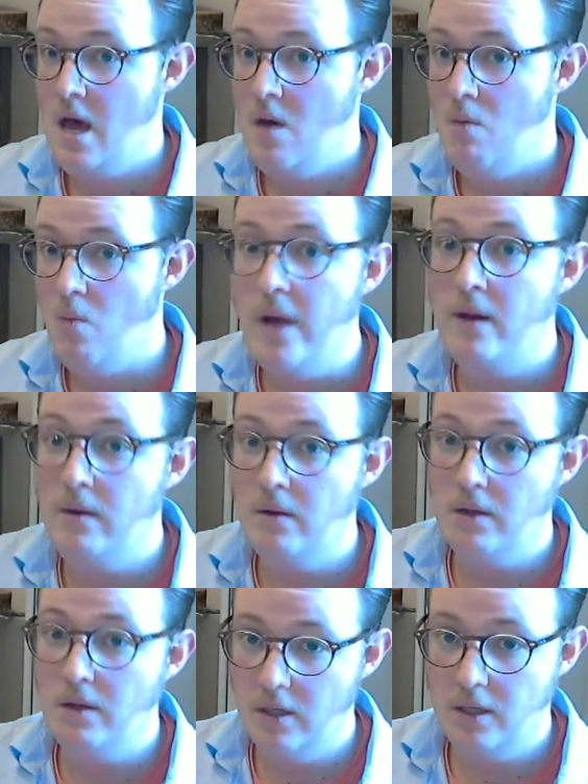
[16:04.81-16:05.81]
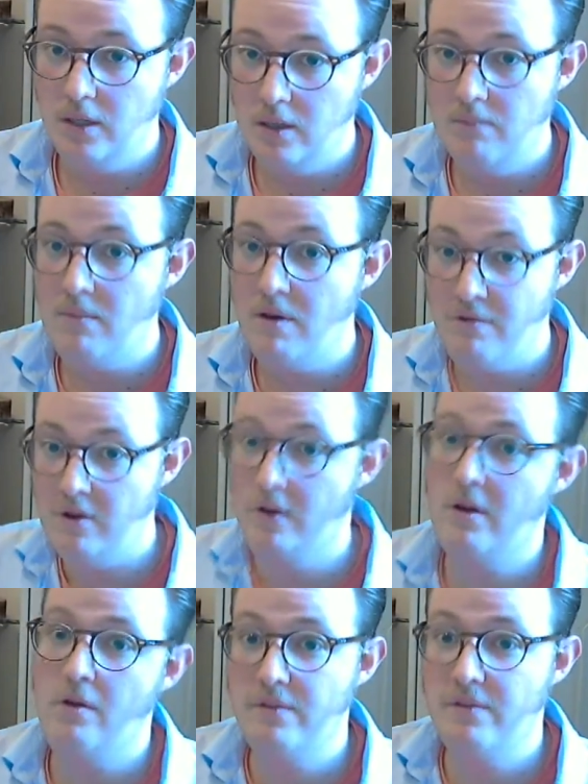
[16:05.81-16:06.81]
when my friend
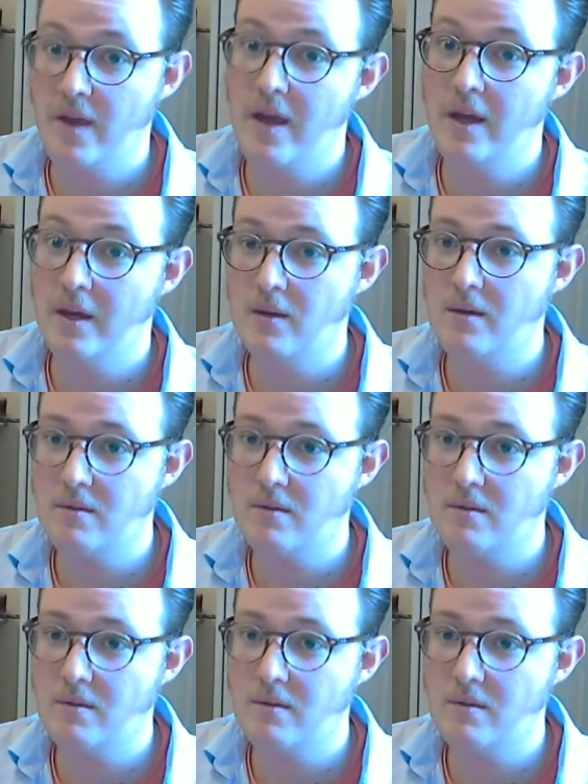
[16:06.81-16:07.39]
over there